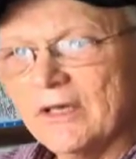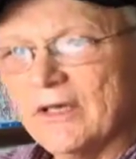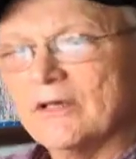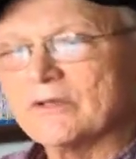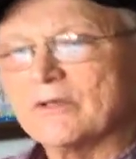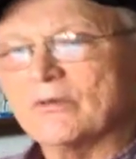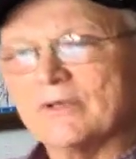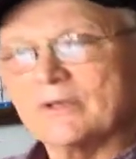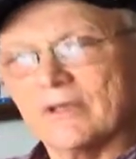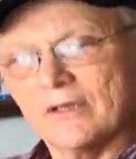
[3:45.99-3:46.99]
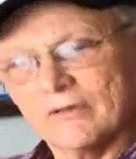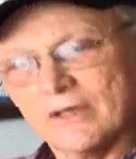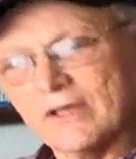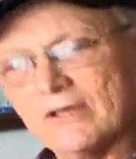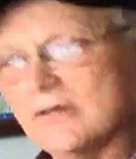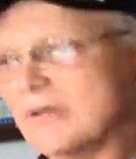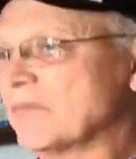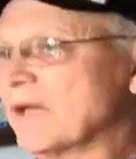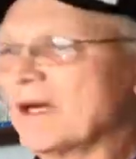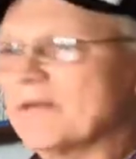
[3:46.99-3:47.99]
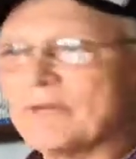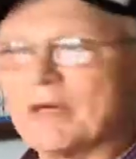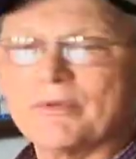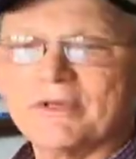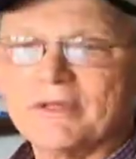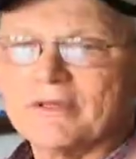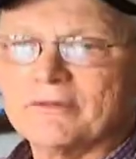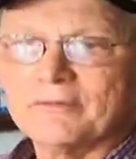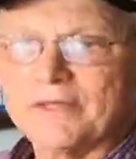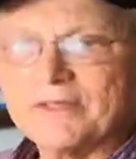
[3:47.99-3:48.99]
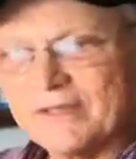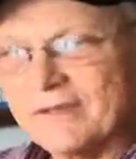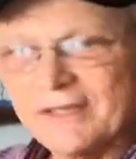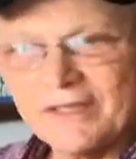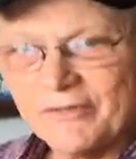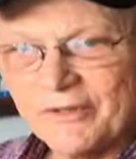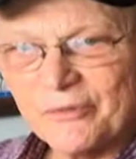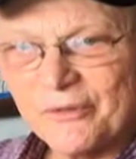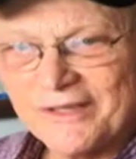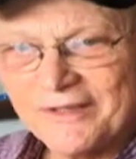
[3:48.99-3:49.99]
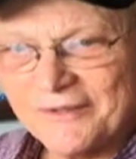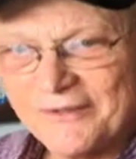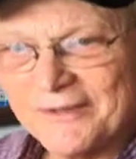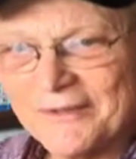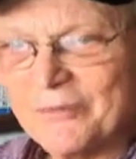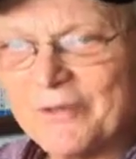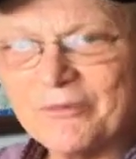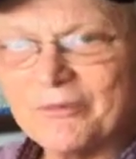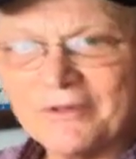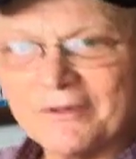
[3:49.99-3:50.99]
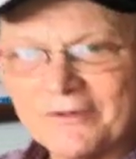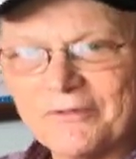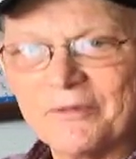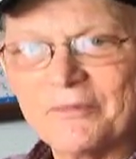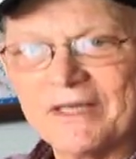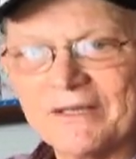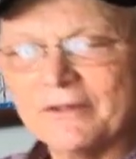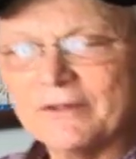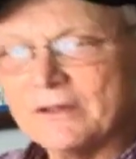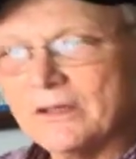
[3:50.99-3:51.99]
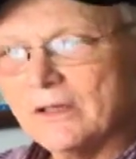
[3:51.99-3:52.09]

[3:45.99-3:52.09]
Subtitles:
And so we said, okay, you could buy a property. They were basically giving it away here then. Nobody wanted to live here back then.